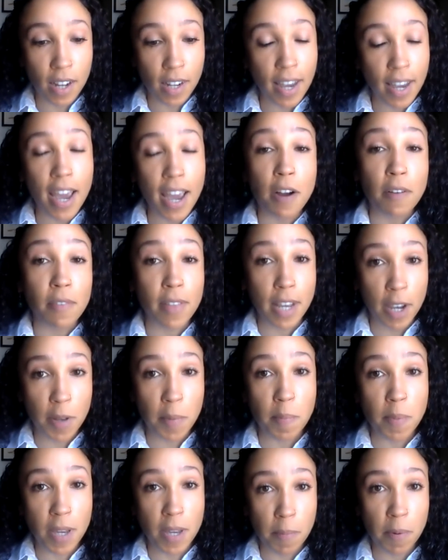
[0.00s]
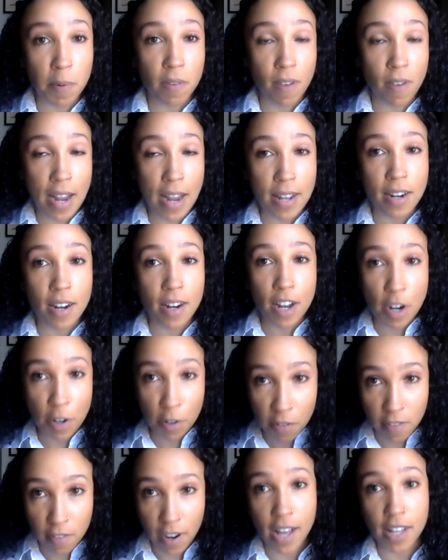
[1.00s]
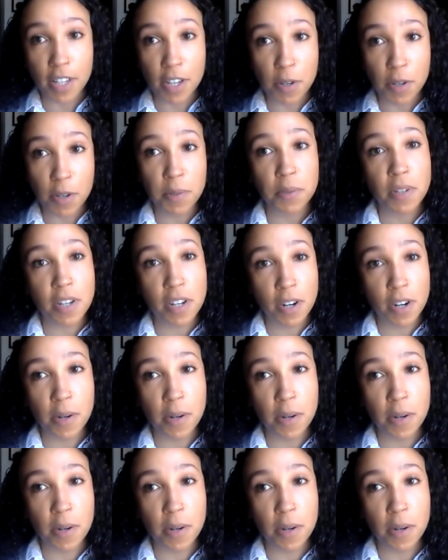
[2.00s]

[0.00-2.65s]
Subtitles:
care that can be provided under value.